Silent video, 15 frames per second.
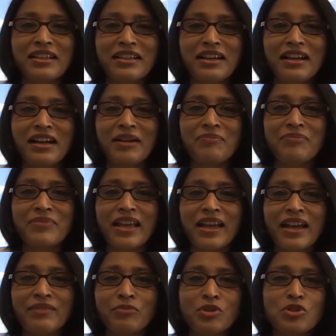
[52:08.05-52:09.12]
um,
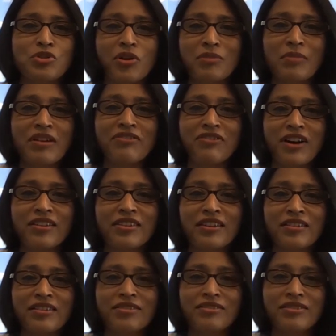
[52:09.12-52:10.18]
and would join my
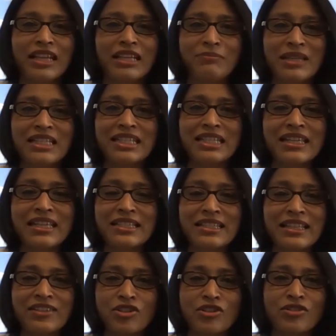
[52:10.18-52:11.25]
father in meetings
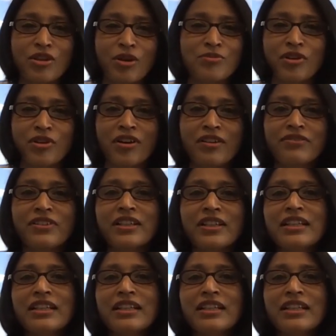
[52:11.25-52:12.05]
and just observe.